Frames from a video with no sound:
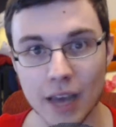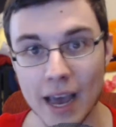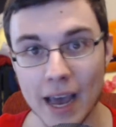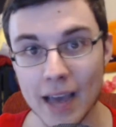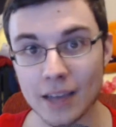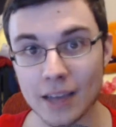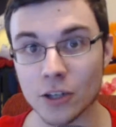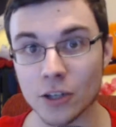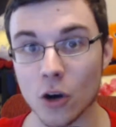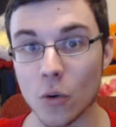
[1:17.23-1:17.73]

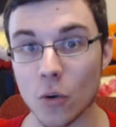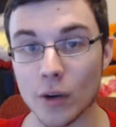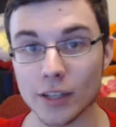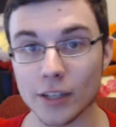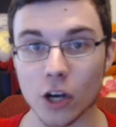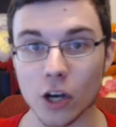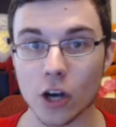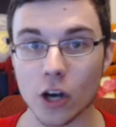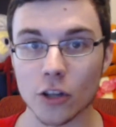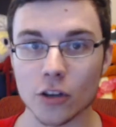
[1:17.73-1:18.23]
going
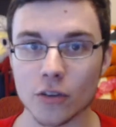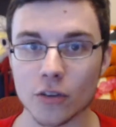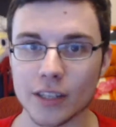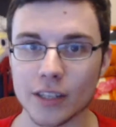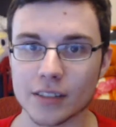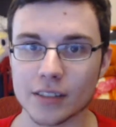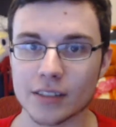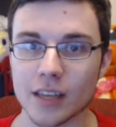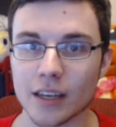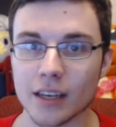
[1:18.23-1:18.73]
to other
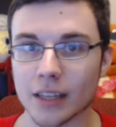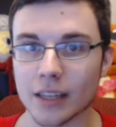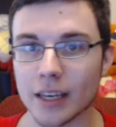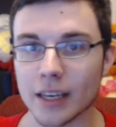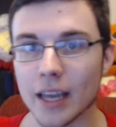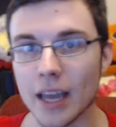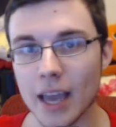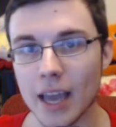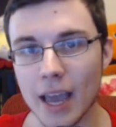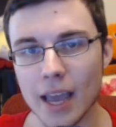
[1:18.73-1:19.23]
events, saying like,
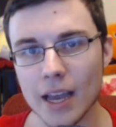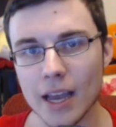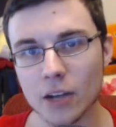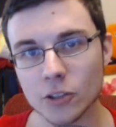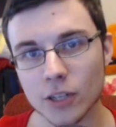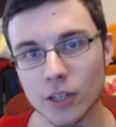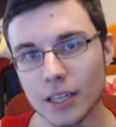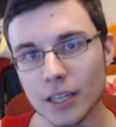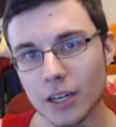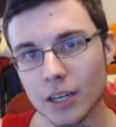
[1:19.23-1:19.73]
hey, I'll try
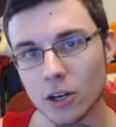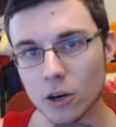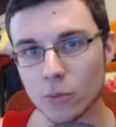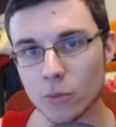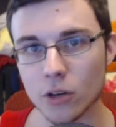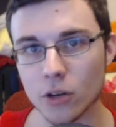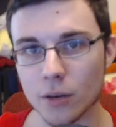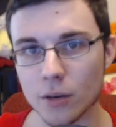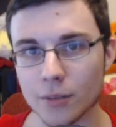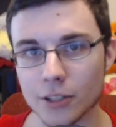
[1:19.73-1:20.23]
to get a carpool
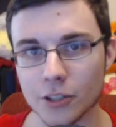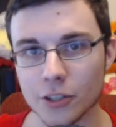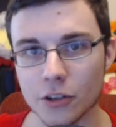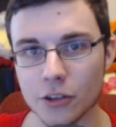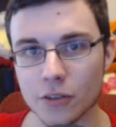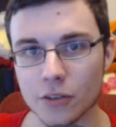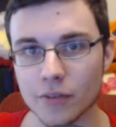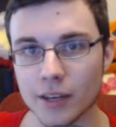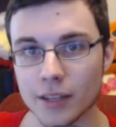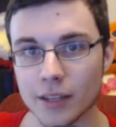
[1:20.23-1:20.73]
coming to your
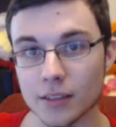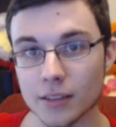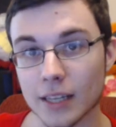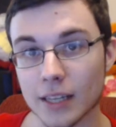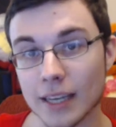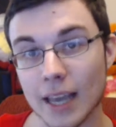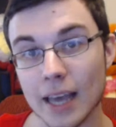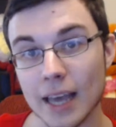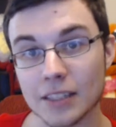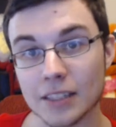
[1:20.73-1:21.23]
event, like
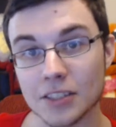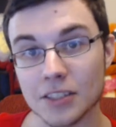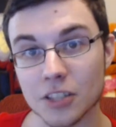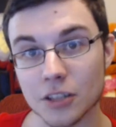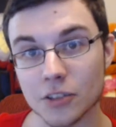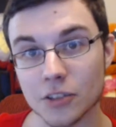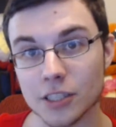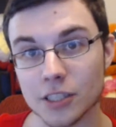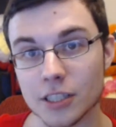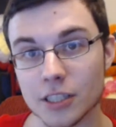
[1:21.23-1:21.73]
at least
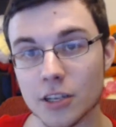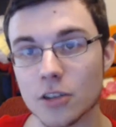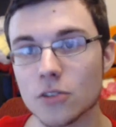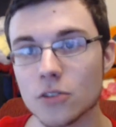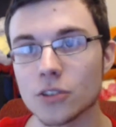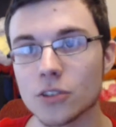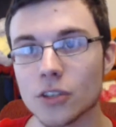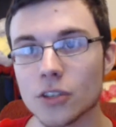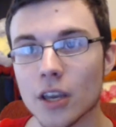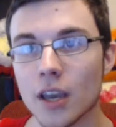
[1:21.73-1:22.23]
other
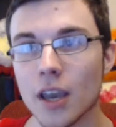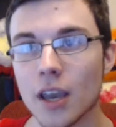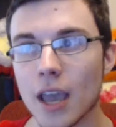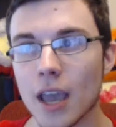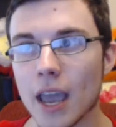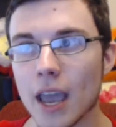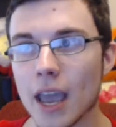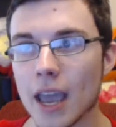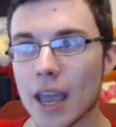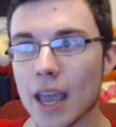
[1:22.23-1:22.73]
TOs,
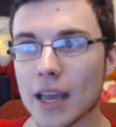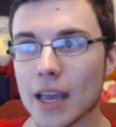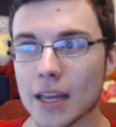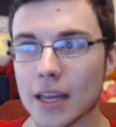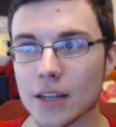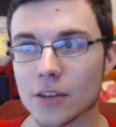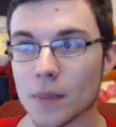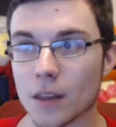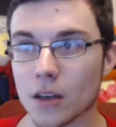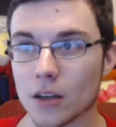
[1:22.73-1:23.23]

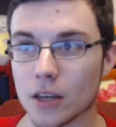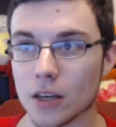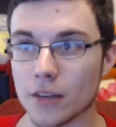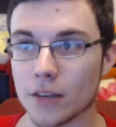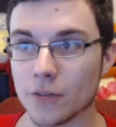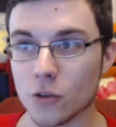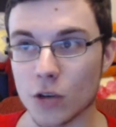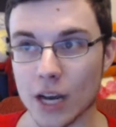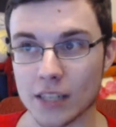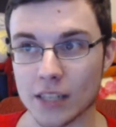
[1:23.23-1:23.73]
and if
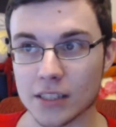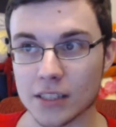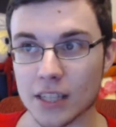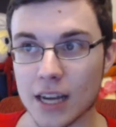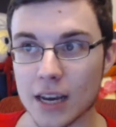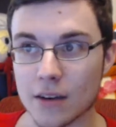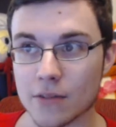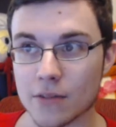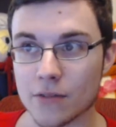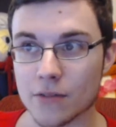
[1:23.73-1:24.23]
you guys can
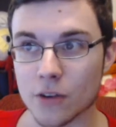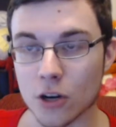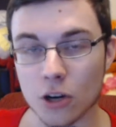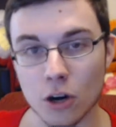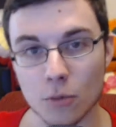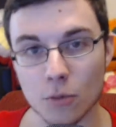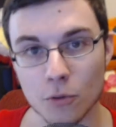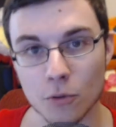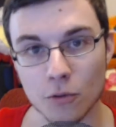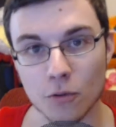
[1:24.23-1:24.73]
have a
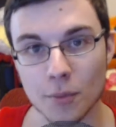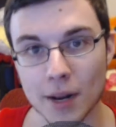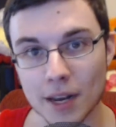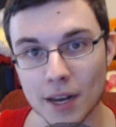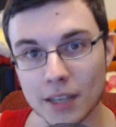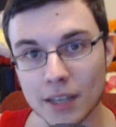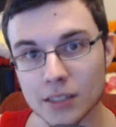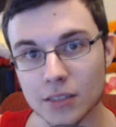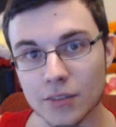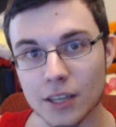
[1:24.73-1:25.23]
carpool for my
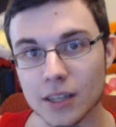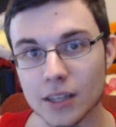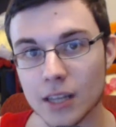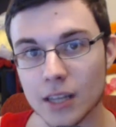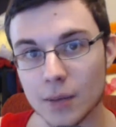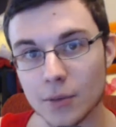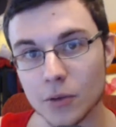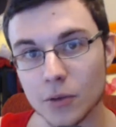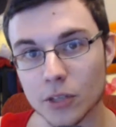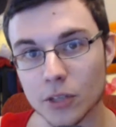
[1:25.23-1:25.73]
next event, that'd
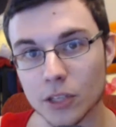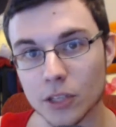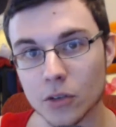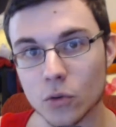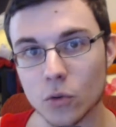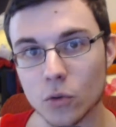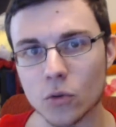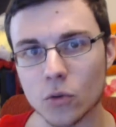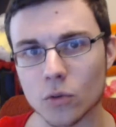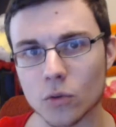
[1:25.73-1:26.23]
be really
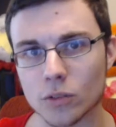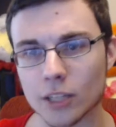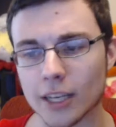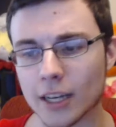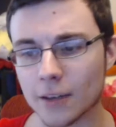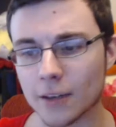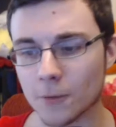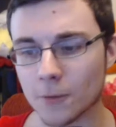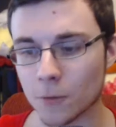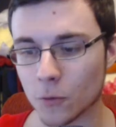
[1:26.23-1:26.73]
cool. Like,
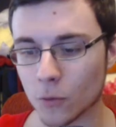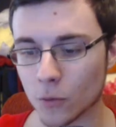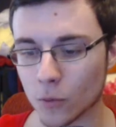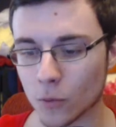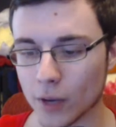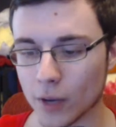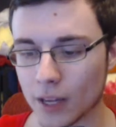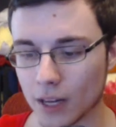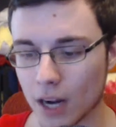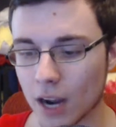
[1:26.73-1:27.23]

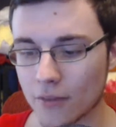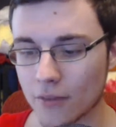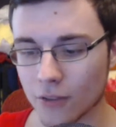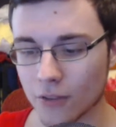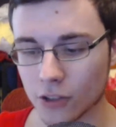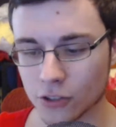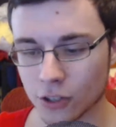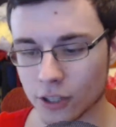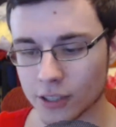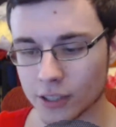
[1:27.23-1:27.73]
when I
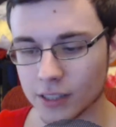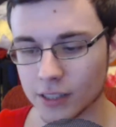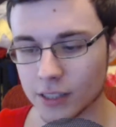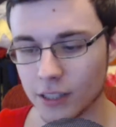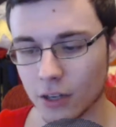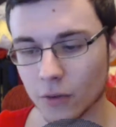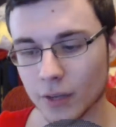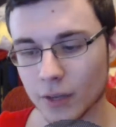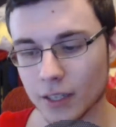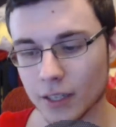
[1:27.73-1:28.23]
first started
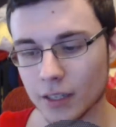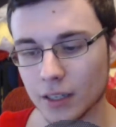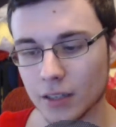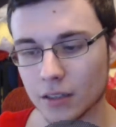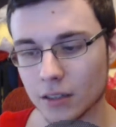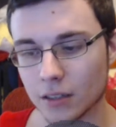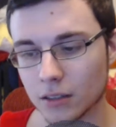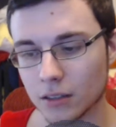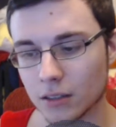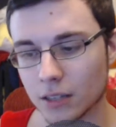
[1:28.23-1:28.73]
TOing
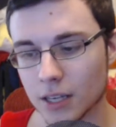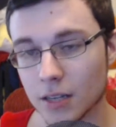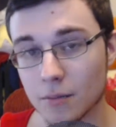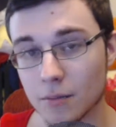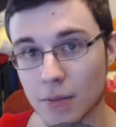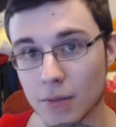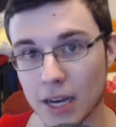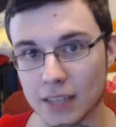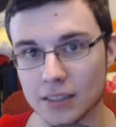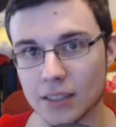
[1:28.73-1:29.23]
in
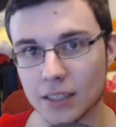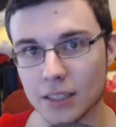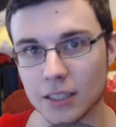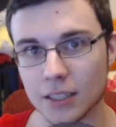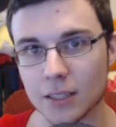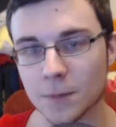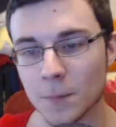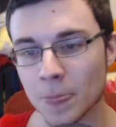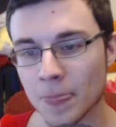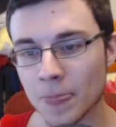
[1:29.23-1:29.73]
my
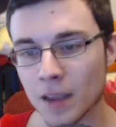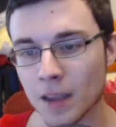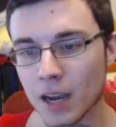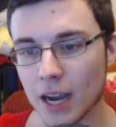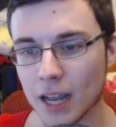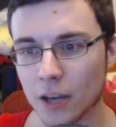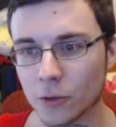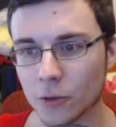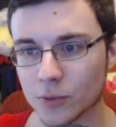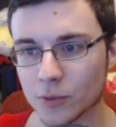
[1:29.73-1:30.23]
city, I
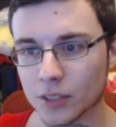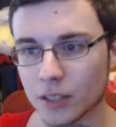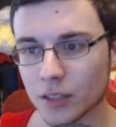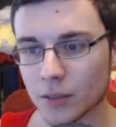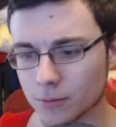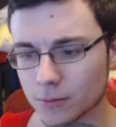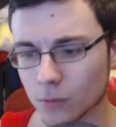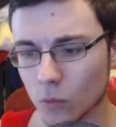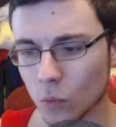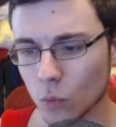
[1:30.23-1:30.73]
helped set
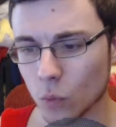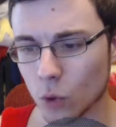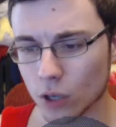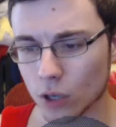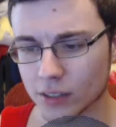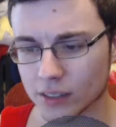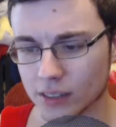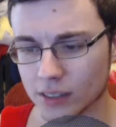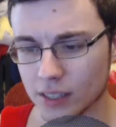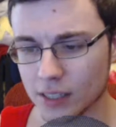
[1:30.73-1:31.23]
up one
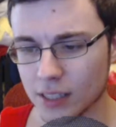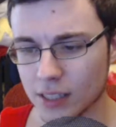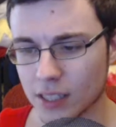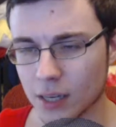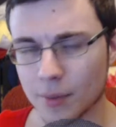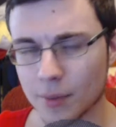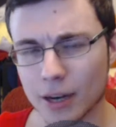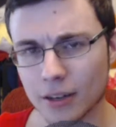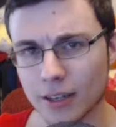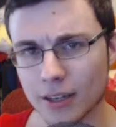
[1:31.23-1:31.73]
scene
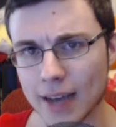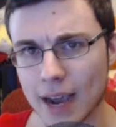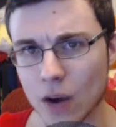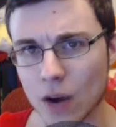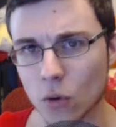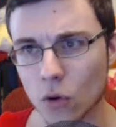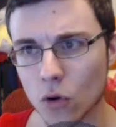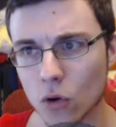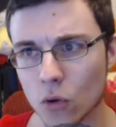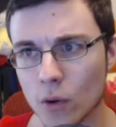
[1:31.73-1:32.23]
about an
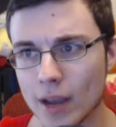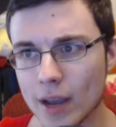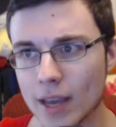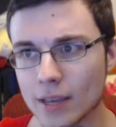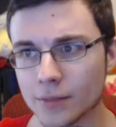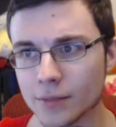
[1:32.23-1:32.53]
hour away,